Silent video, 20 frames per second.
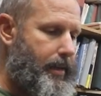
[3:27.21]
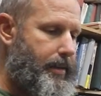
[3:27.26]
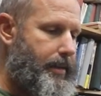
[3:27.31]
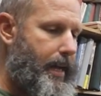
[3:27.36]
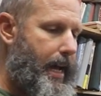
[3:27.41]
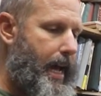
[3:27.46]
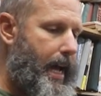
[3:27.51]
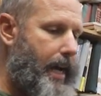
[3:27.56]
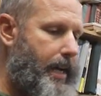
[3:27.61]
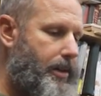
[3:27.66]

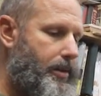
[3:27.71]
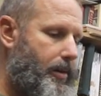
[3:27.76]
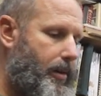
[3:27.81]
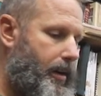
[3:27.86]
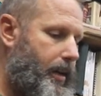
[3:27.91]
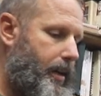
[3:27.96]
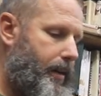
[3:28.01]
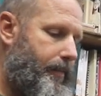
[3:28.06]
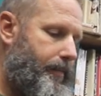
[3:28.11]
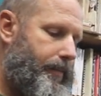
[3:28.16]
tags
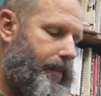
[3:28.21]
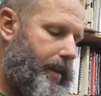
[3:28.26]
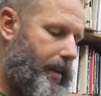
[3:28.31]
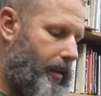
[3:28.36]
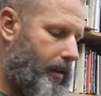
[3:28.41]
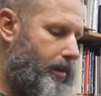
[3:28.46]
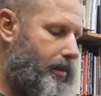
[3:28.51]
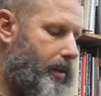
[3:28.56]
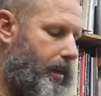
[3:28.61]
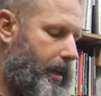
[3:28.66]
on it. It
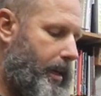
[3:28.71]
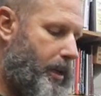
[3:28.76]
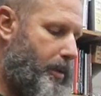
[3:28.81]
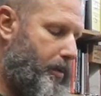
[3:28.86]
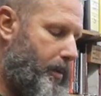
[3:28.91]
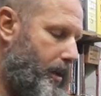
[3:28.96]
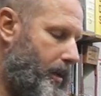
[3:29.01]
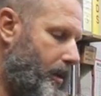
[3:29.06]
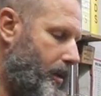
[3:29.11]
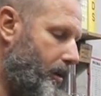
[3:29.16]
looks like it's
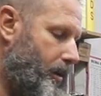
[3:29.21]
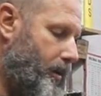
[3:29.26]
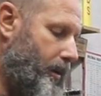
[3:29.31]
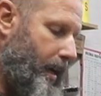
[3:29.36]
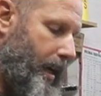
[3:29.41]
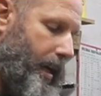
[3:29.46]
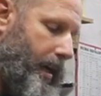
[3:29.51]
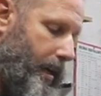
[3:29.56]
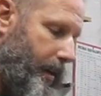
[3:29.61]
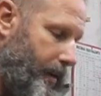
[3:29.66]
been used.
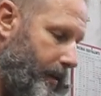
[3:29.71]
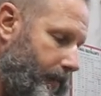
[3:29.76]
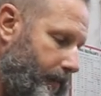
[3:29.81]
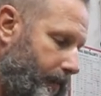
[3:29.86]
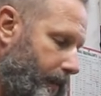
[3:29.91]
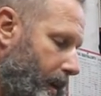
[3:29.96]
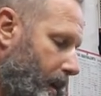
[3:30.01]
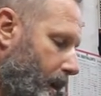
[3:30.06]
I don't know.